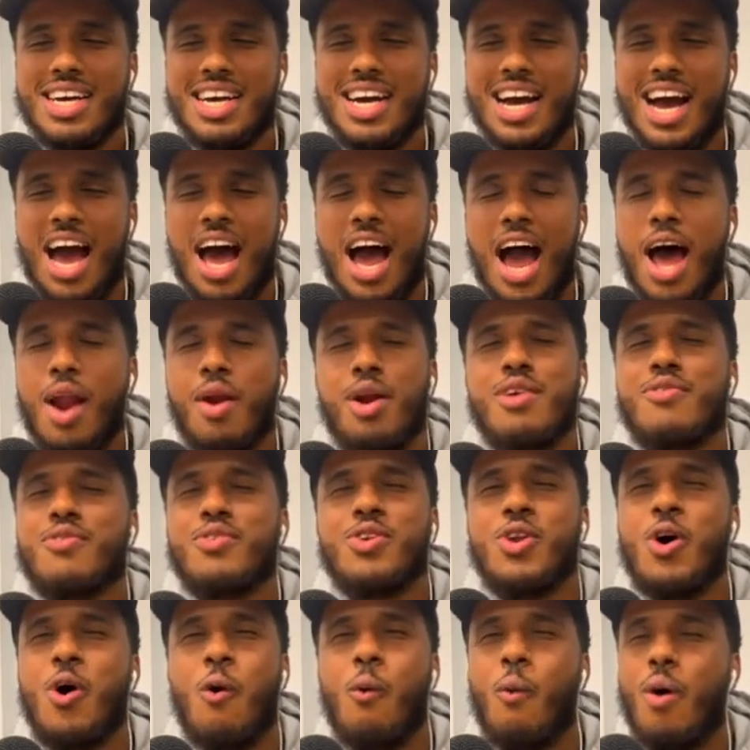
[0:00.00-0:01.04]
I, I don't
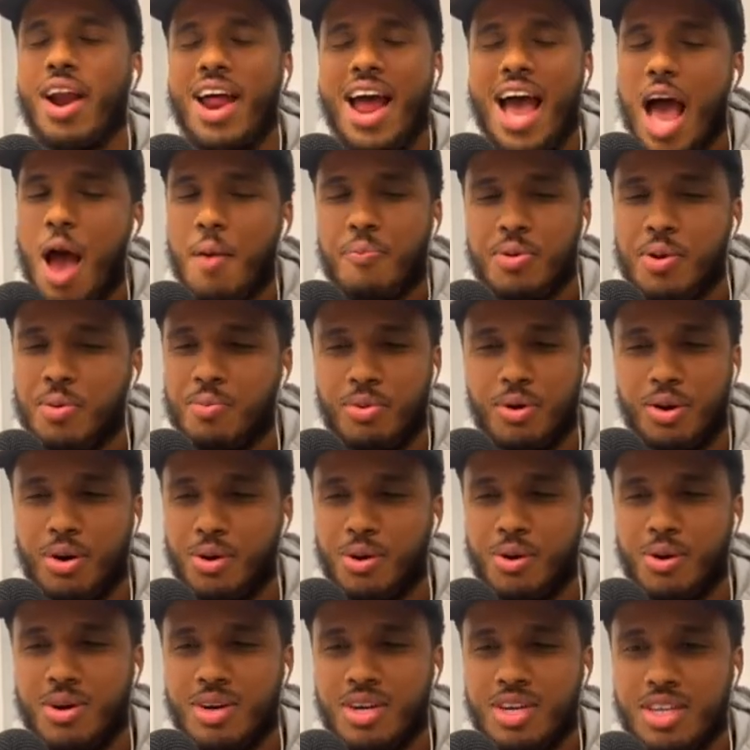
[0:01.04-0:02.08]
even know what happened,
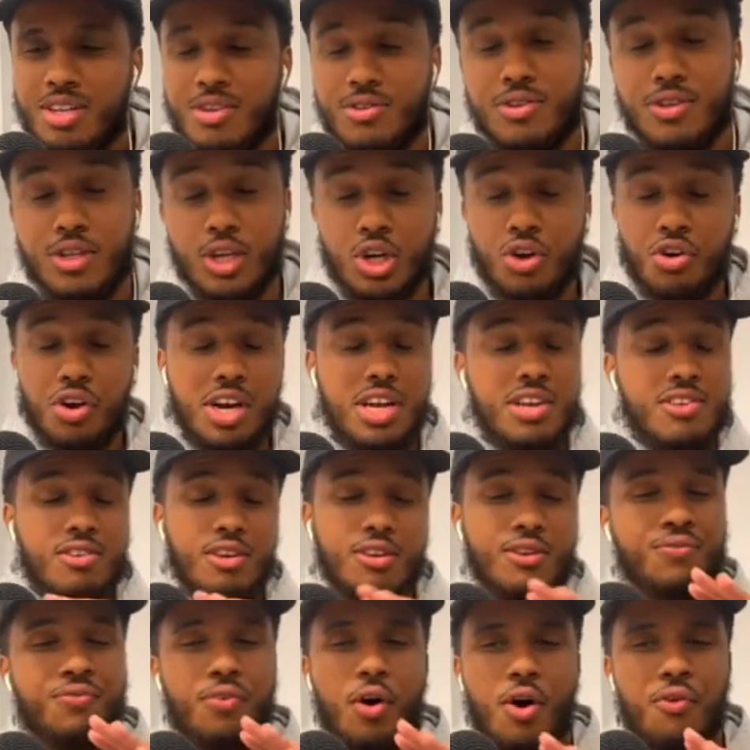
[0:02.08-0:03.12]
bro. This is the
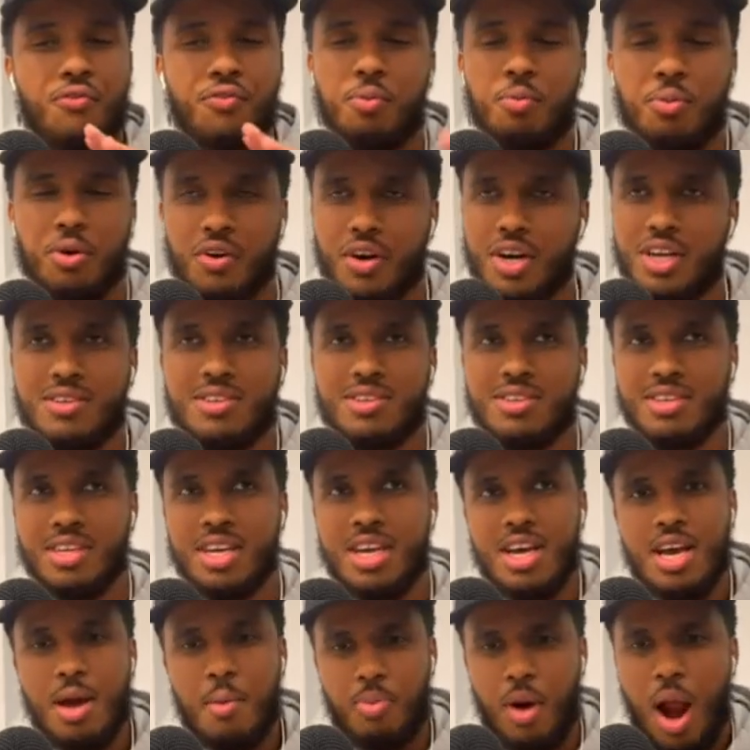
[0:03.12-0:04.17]
craziest fall from grace
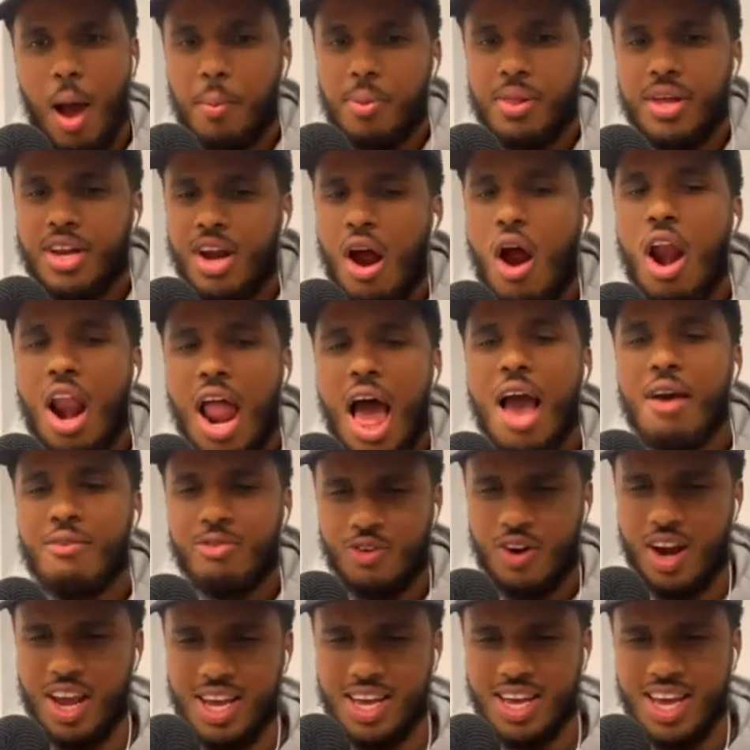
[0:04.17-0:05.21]
probably in our
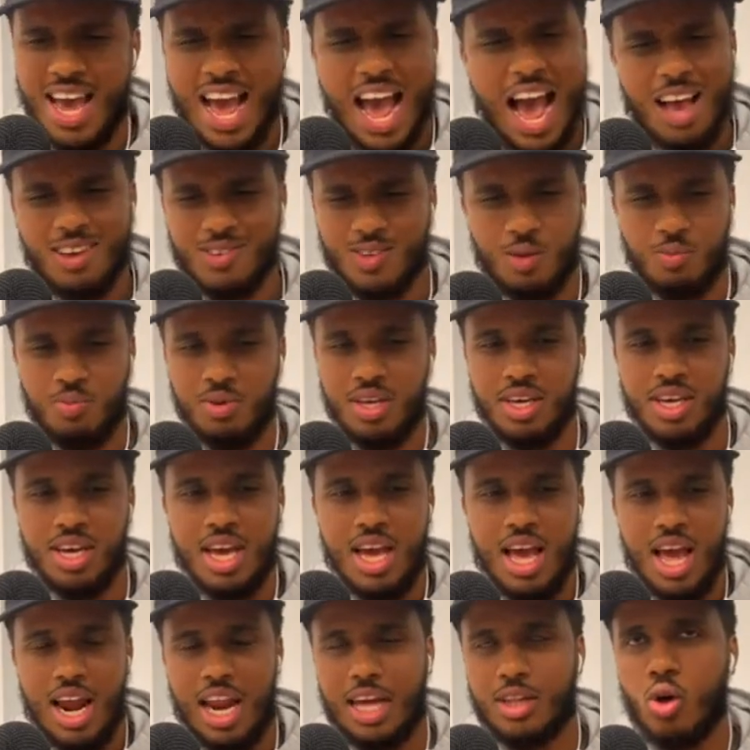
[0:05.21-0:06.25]
lives, right? It has to be.
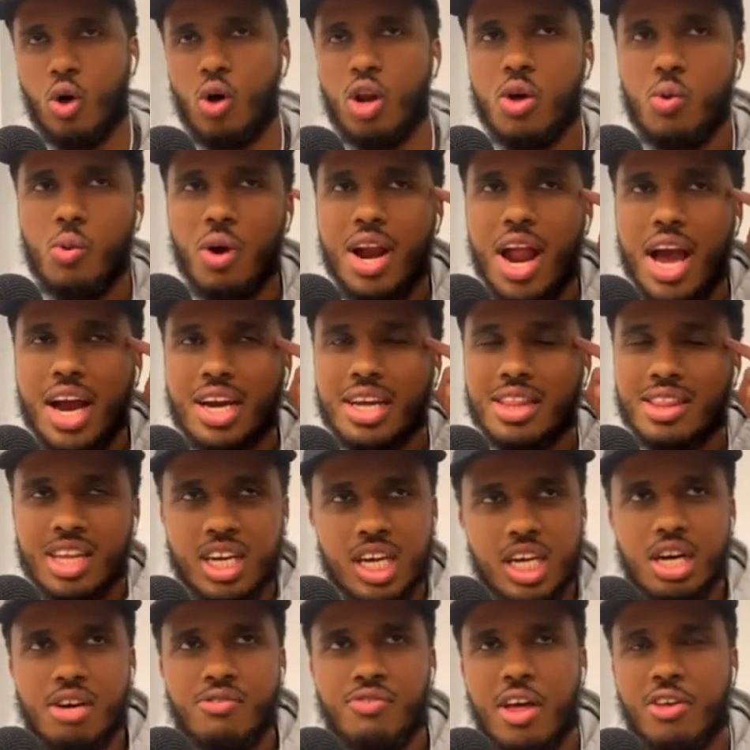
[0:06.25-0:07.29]
Like the only one I can
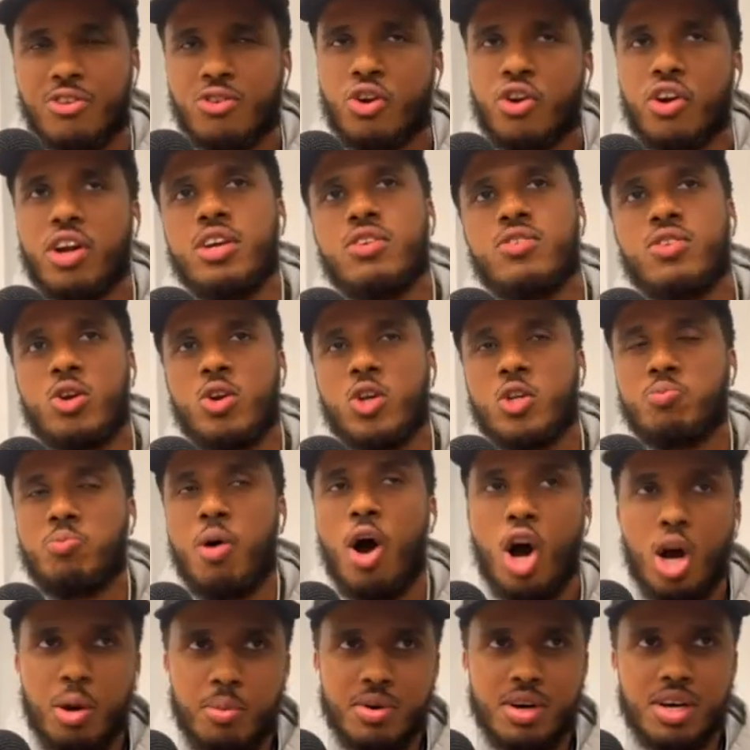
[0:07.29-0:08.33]
think of that's crazier is
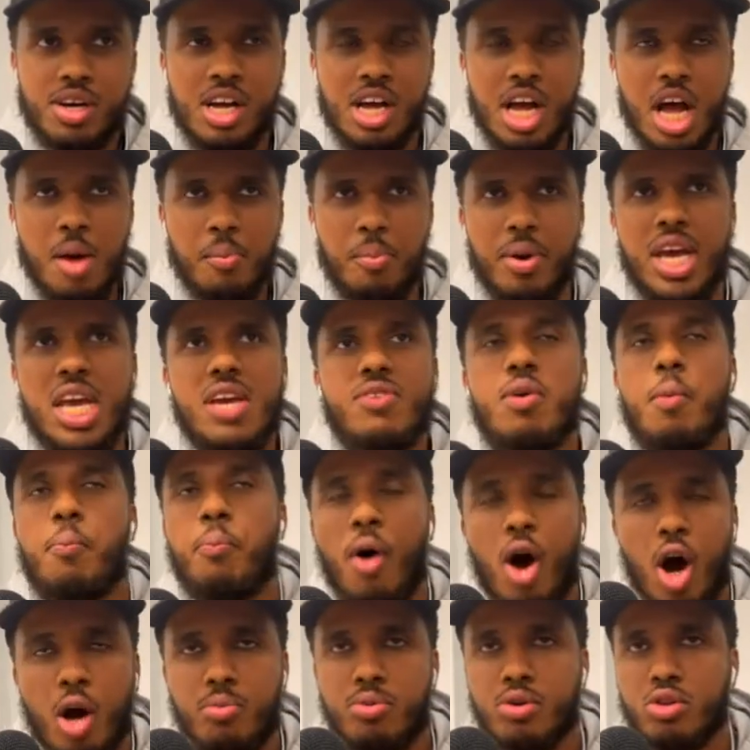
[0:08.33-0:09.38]
Pogba, but even
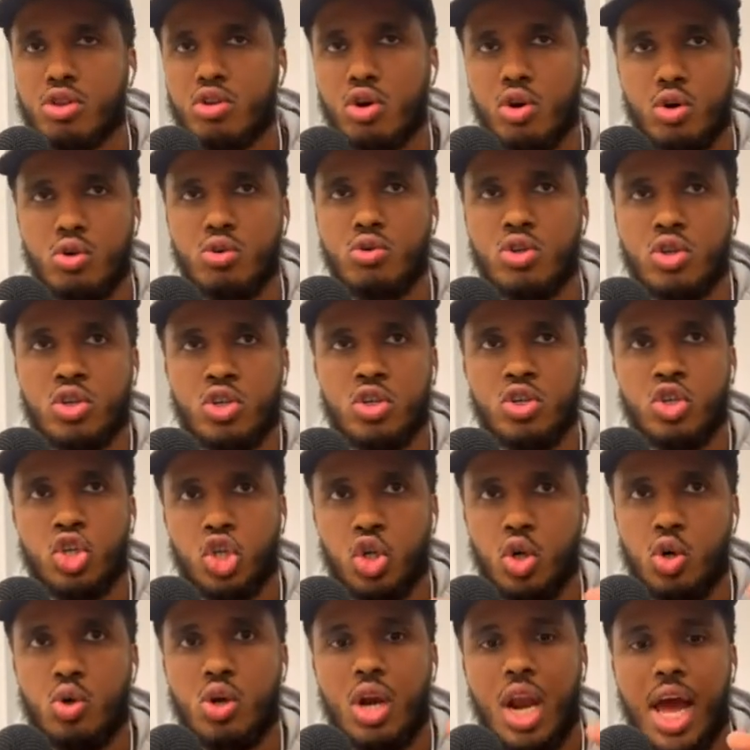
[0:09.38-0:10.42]
Pogba throw
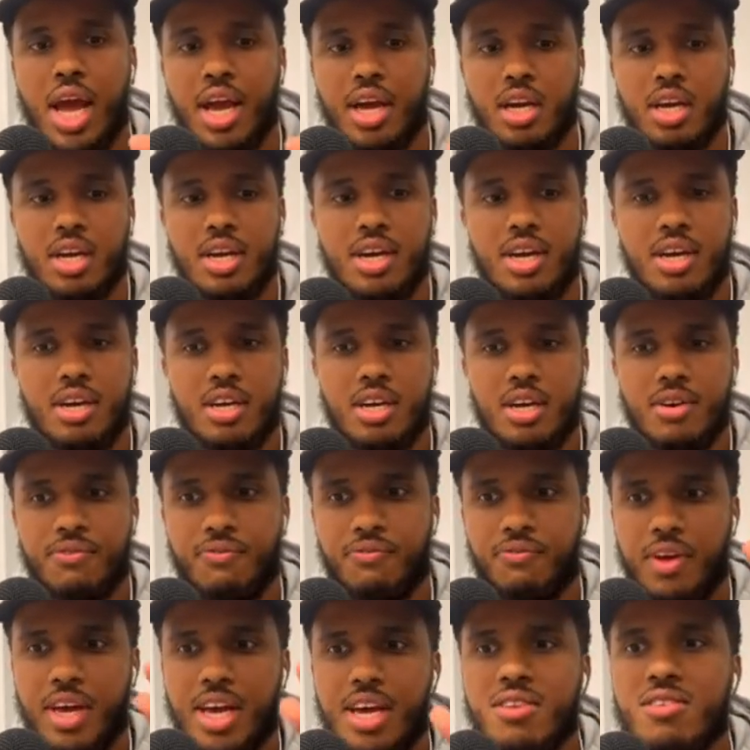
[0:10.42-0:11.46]
showed like
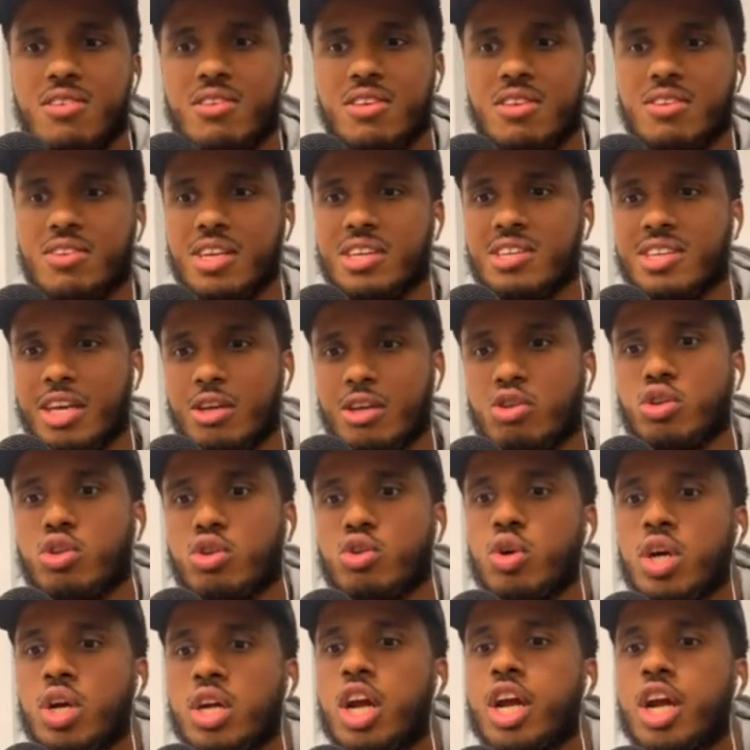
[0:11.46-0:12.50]
phases and success
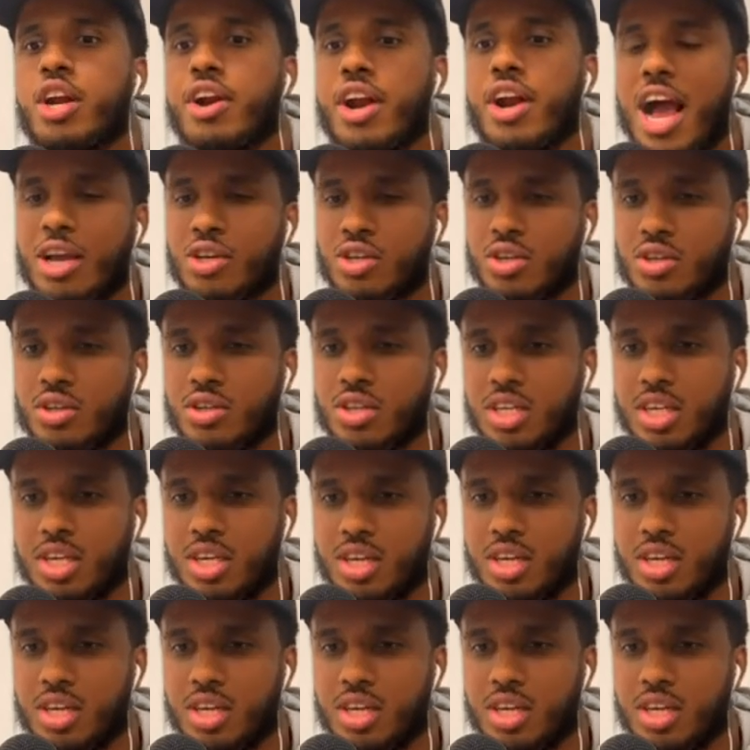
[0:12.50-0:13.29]
through and internationally.